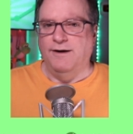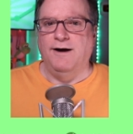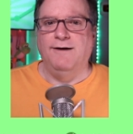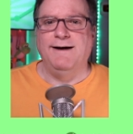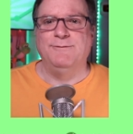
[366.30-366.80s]

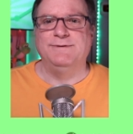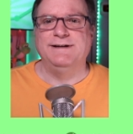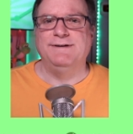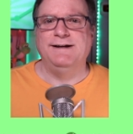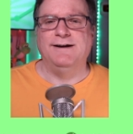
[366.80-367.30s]
All right, we'll
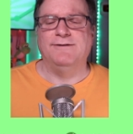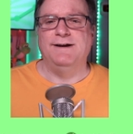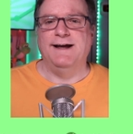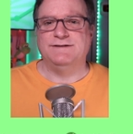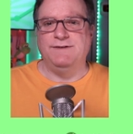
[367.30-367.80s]
leave it here. The
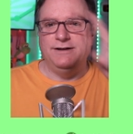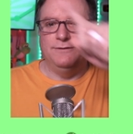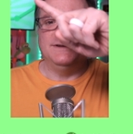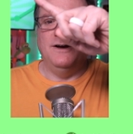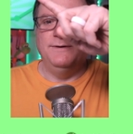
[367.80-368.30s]
next video
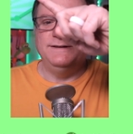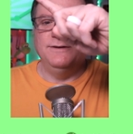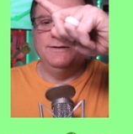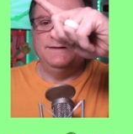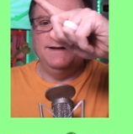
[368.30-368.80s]
is always
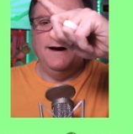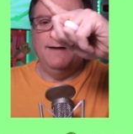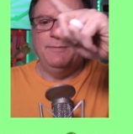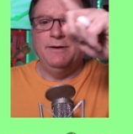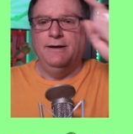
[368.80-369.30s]
on the
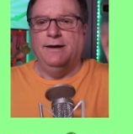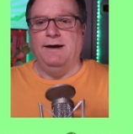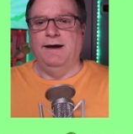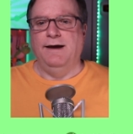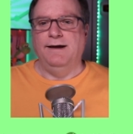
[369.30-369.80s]
top
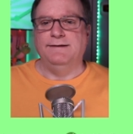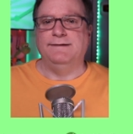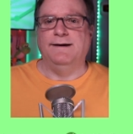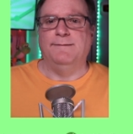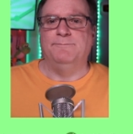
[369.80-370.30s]

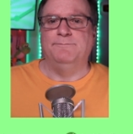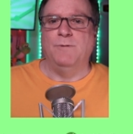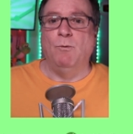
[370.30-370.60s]
and um,